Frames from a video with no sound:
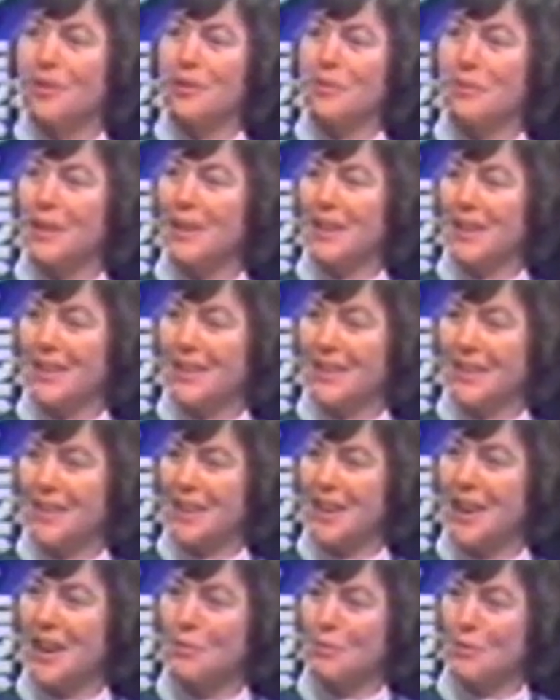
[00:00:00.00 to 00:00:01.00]
nor am I getting
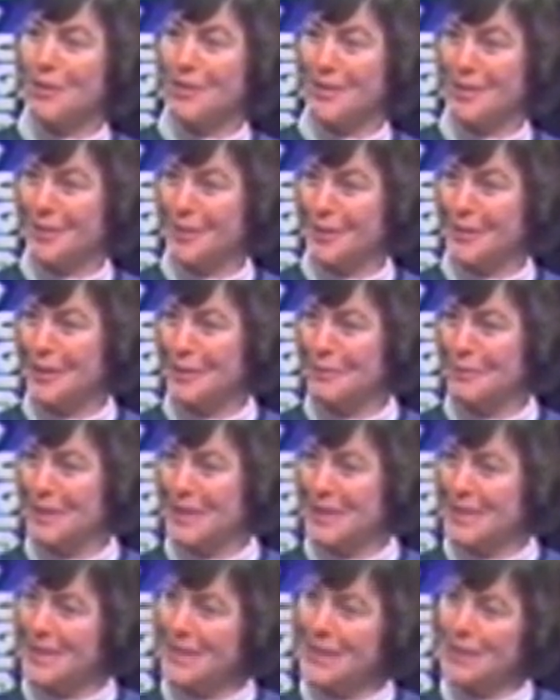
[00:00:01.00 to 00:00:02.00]
a camera to look at
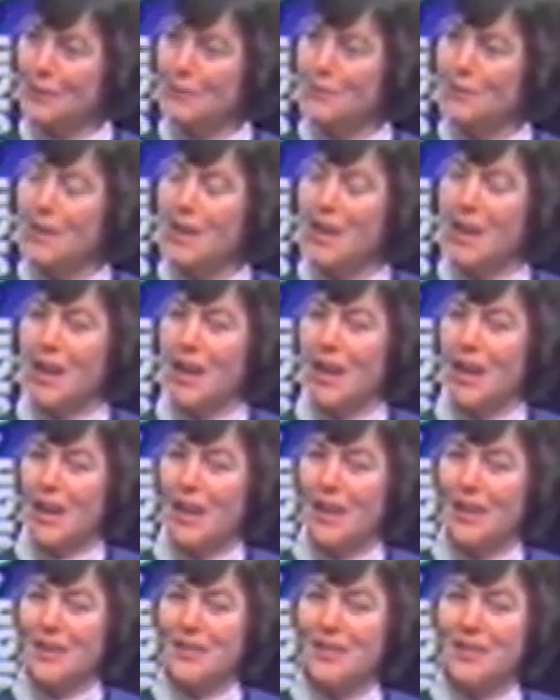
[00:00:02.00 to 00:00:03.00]
myself.
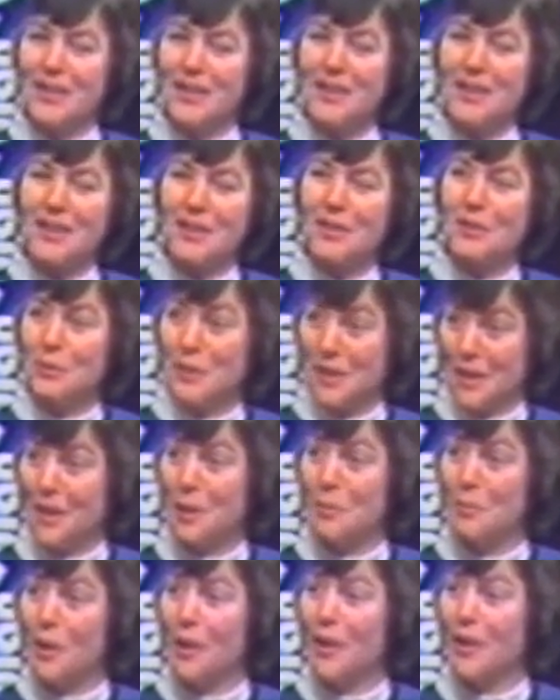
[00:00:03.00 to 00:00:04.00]
I, we
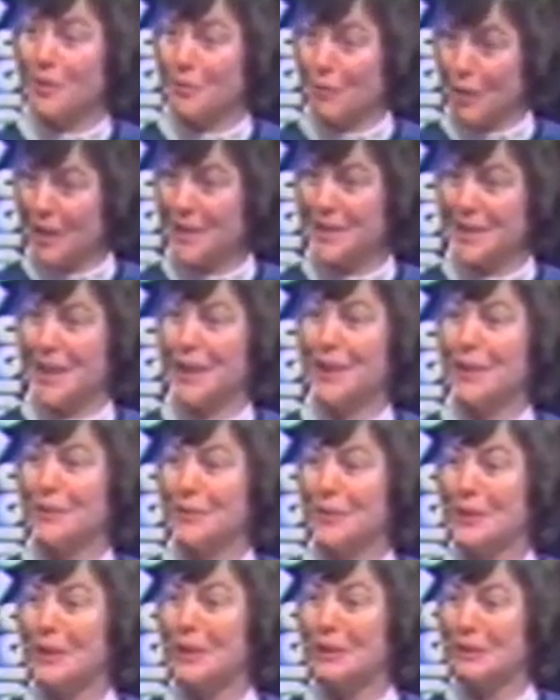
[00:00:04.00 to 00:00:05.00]
are part right now
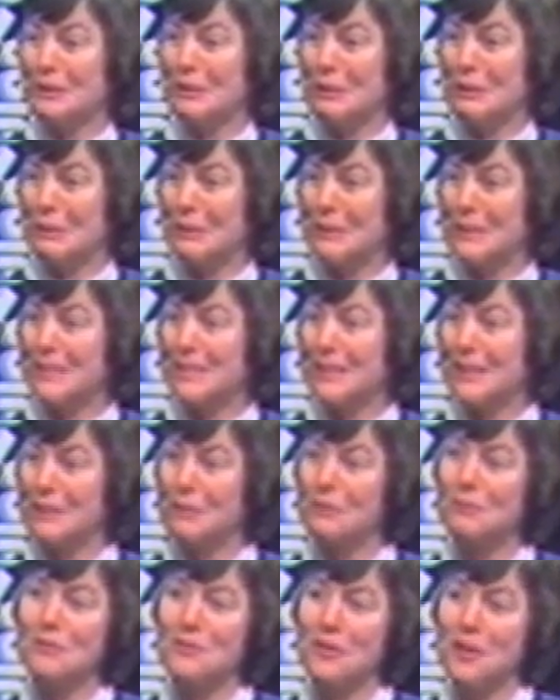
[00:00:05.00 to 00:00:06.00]
of an ongoing
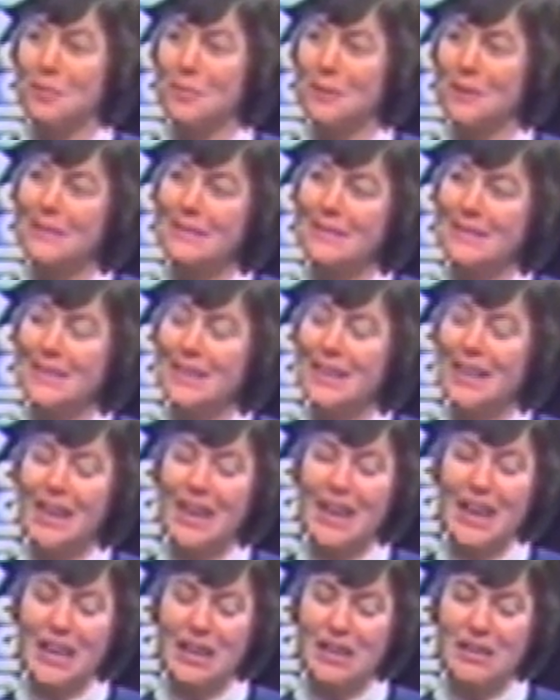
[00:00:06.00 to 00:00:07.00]
kind of drama.
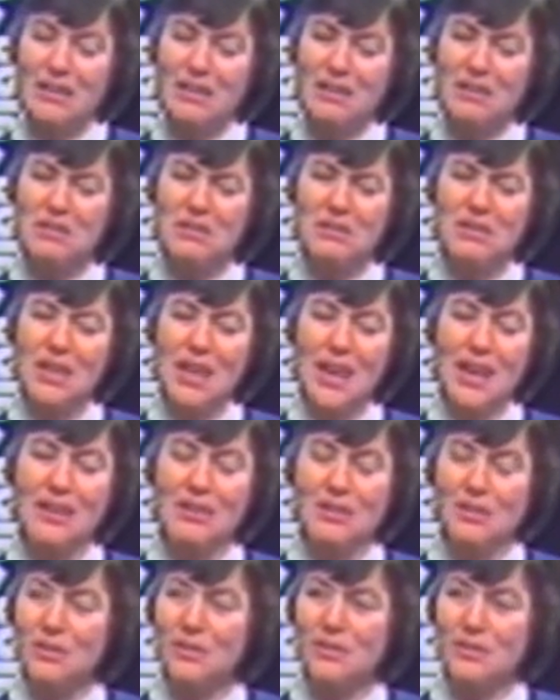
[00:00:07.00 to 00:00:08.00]
And uh, the
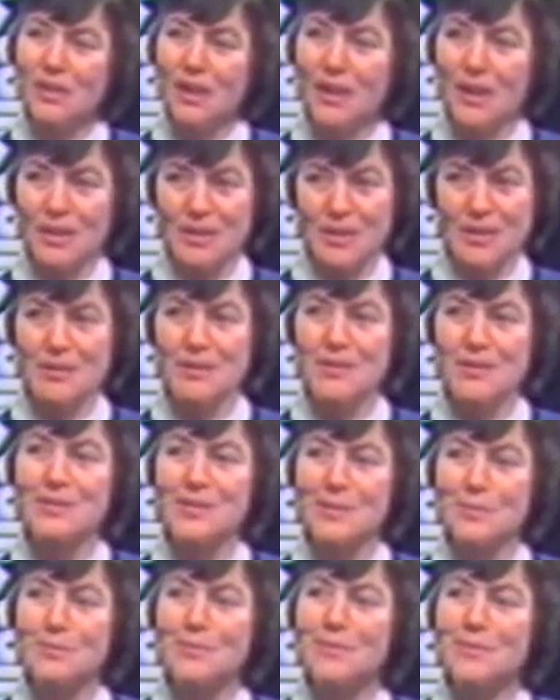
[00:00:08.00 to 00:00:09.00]
actors are these
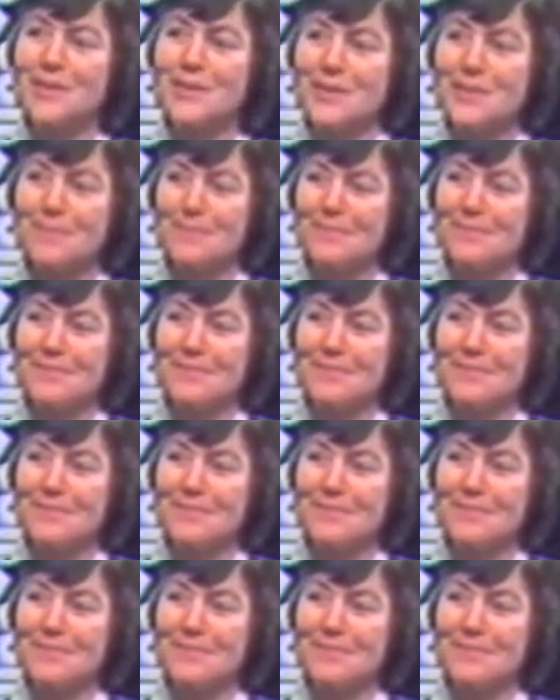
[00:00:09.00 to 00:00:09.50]
isms